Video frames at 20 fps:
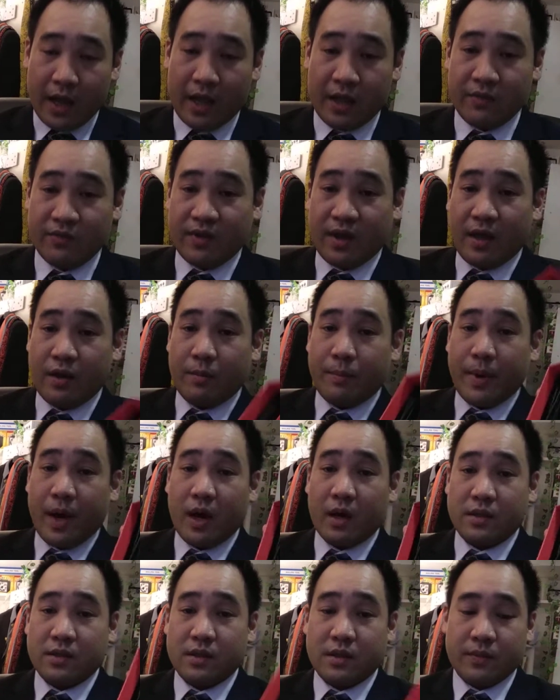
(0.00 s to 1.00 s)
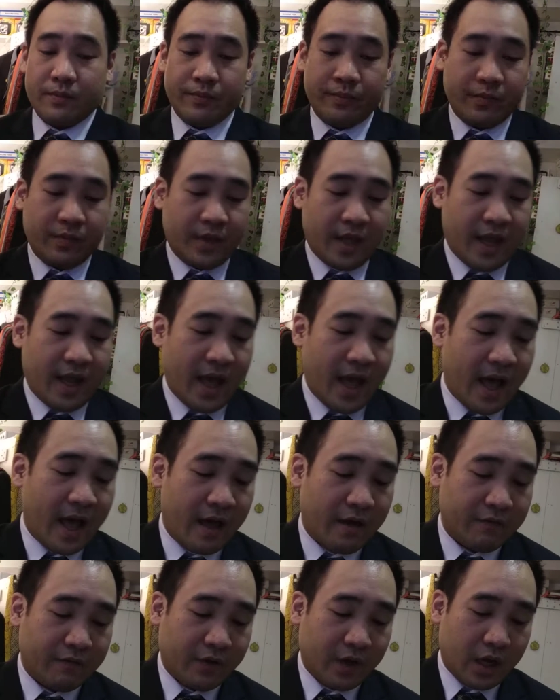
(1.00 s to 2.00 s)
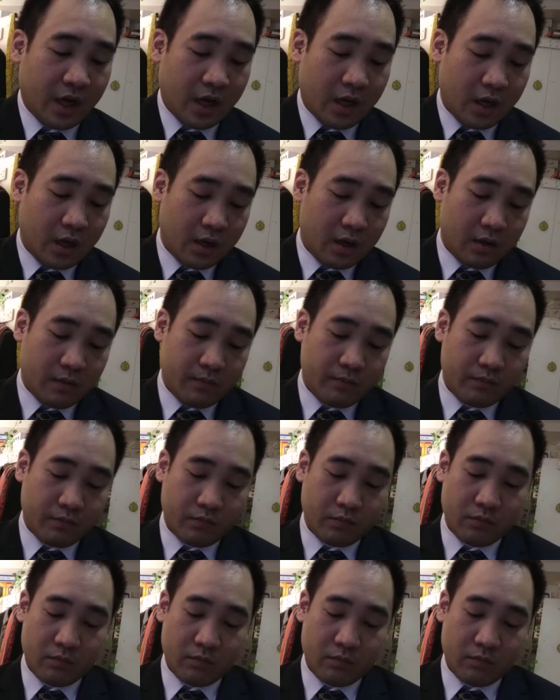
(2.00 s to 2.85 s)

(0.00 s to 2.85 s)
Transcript: Inside the box, they have all